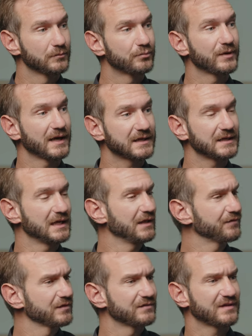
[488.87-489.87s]
bracket,
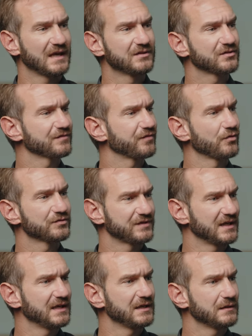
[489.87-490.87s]
even 10 to
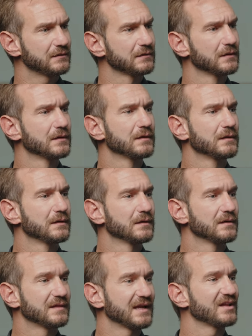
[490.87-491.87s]
14, mm-hmm.
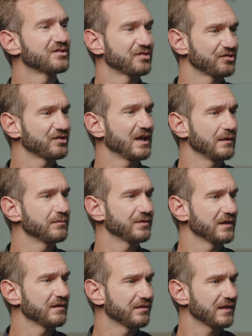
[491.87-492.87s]
that it's the same
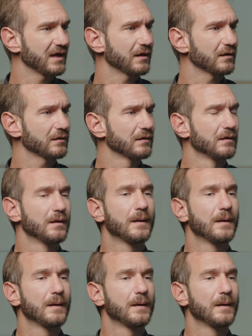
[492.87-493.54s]
thing there.